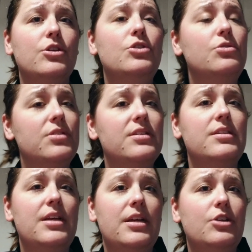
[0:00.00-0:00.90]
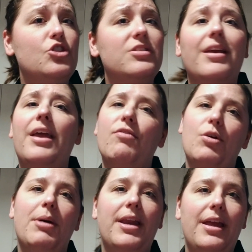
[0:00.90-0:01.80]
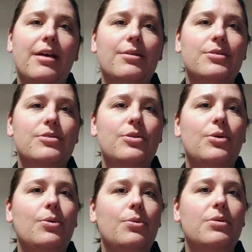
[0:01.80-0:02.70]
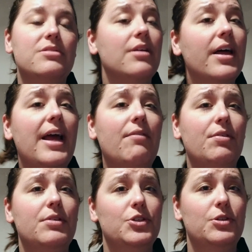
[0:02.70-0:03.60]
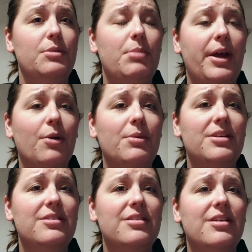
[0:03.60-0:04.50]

to succeed just like everybody else who does not have a visual impairment.